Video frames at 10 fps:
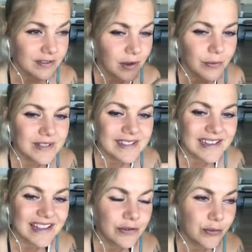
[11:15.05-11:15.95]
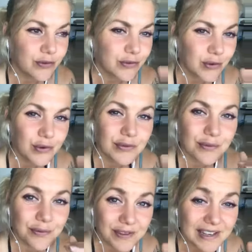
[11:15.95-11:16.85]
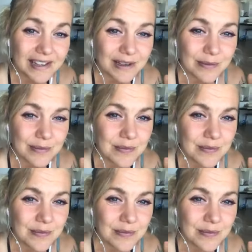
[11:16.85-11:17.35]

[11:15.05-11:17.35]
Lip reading: It's always linked to a certain feeling.